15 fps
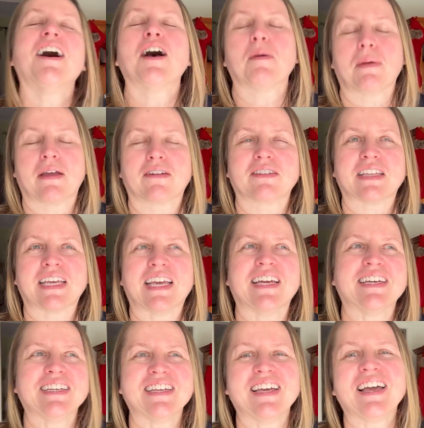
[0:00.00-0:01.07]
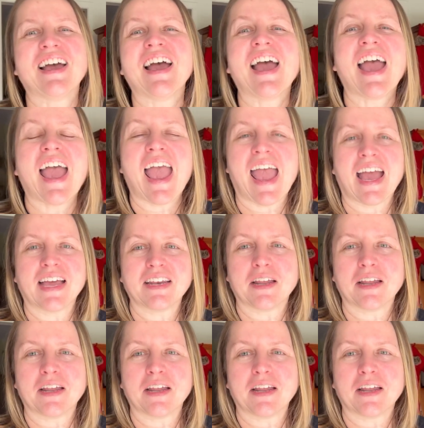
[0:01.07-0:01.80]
apparently. And